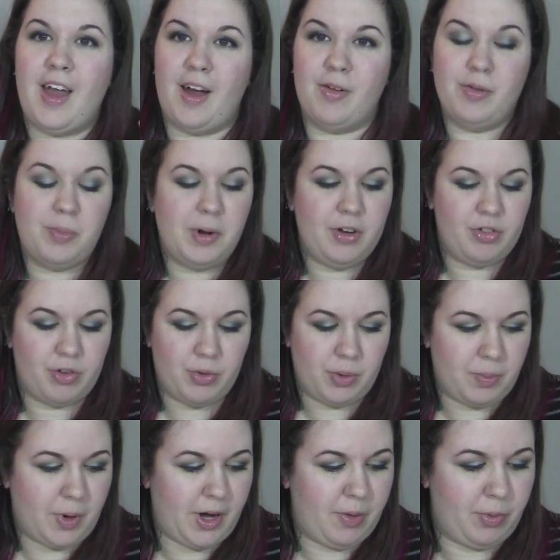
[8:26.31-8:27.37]
Everybody's
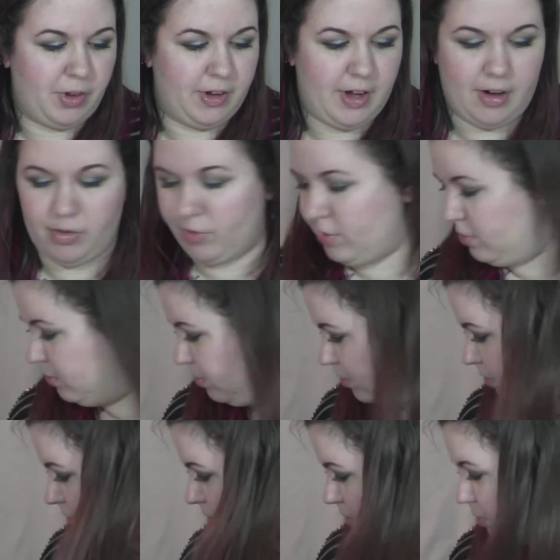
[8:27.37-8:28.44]
going by with loud
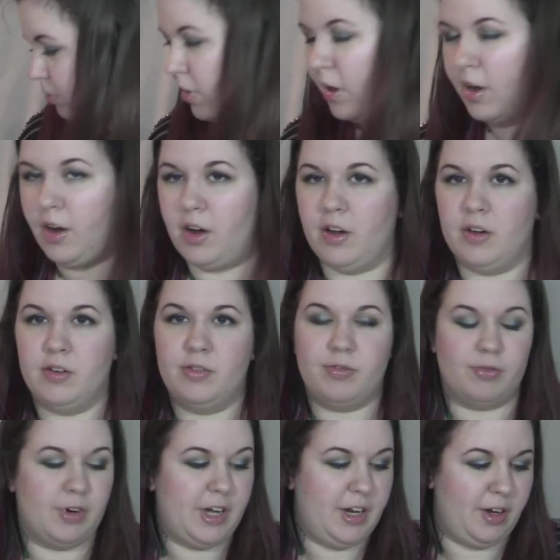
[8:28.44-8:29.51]
uh,
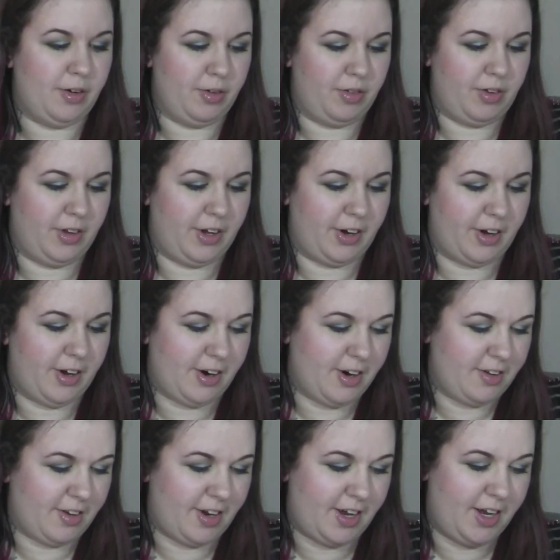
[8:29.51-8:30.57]
radios in their car
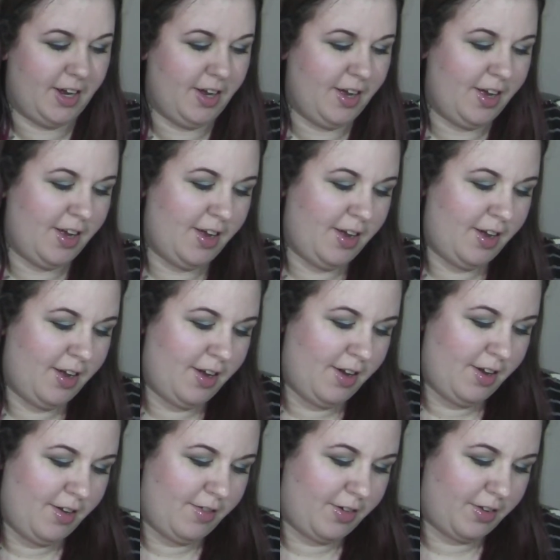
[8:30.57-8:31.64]
today
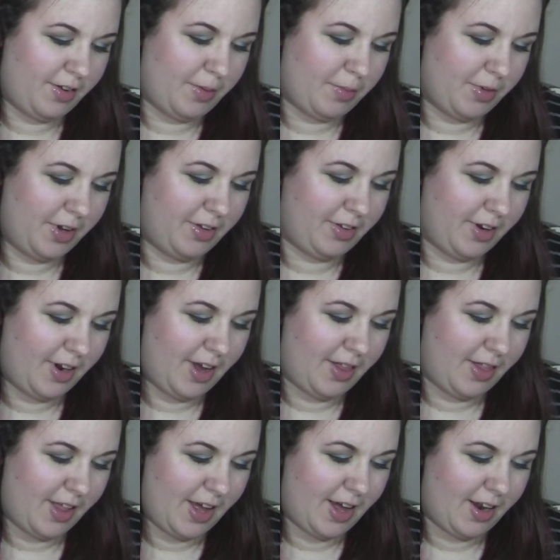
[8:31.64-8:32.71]
for some reason.
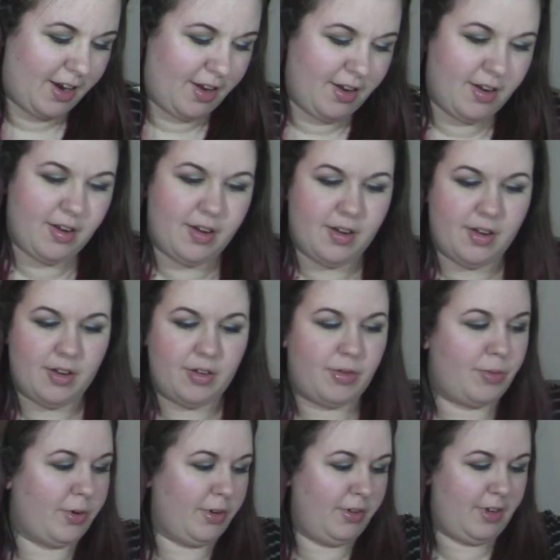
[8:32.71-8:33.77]
And then
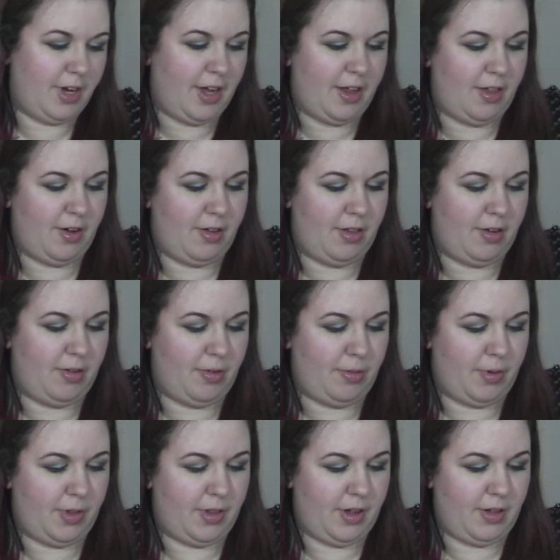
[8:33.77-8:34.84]
swirled together, this is
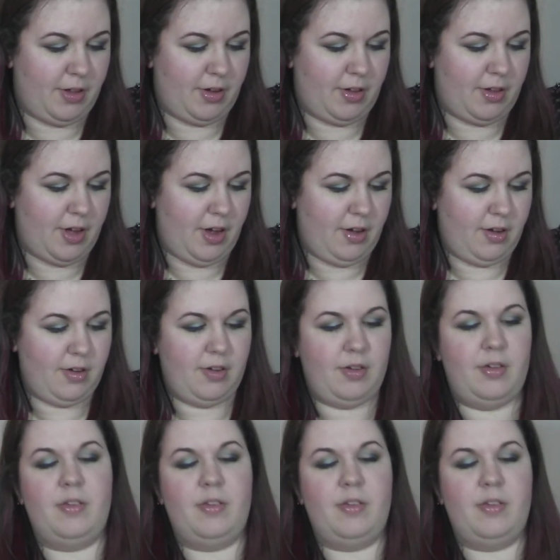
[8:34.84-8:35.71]
what they look like.